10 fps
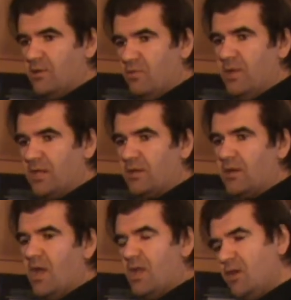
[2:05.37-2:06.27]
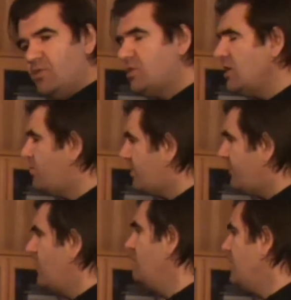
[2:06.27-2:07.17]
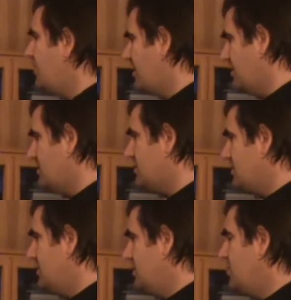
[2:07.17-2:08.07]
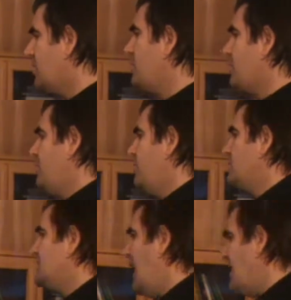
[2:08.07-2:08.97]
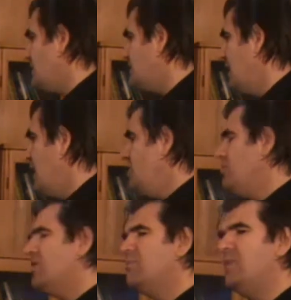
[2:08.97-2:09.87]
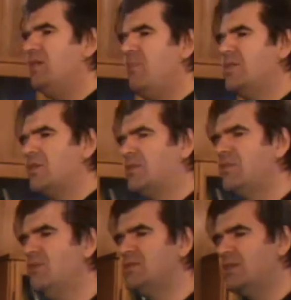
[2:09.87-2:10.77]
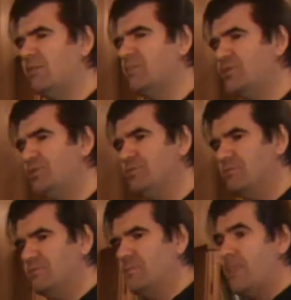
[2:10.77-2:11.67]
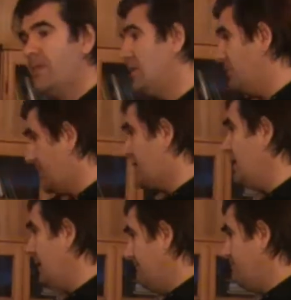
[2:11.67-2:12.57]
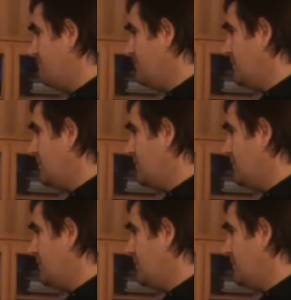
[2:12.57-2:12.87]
You matter. Now you can perform miracles. You can perform signs. You can be Mother Teresa number 2 or number 3.